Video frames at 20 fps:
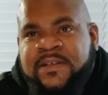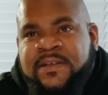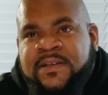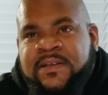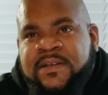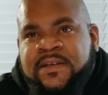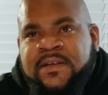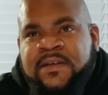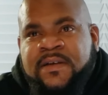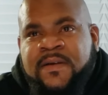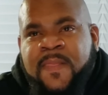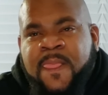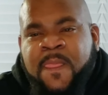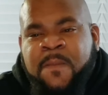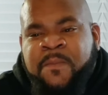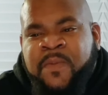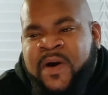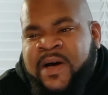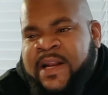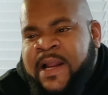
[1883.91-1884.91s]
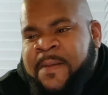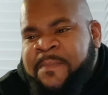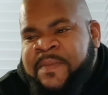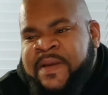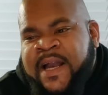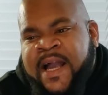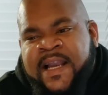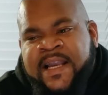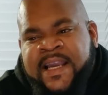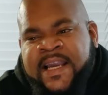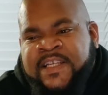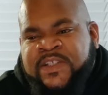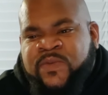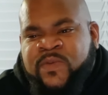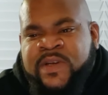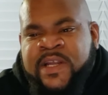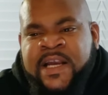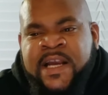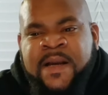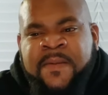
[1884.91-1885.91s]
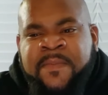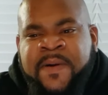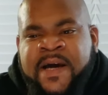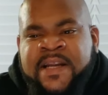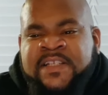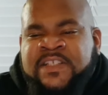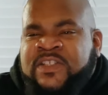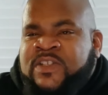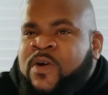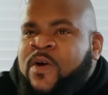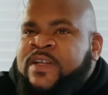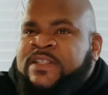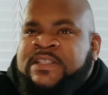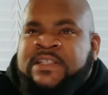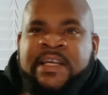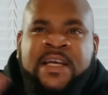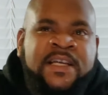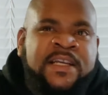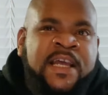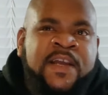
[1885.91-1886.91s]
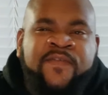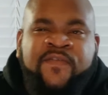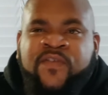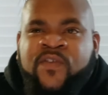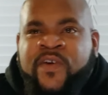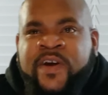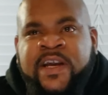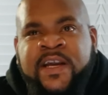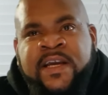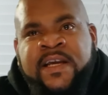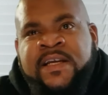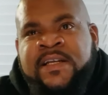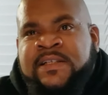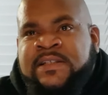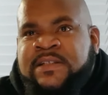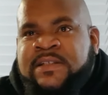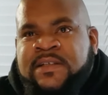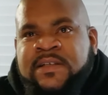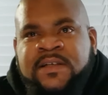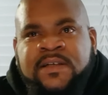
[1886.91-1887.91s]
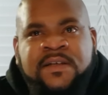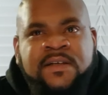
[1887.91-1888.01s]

Right. But I mean, I guess when everybody starts seeing their friends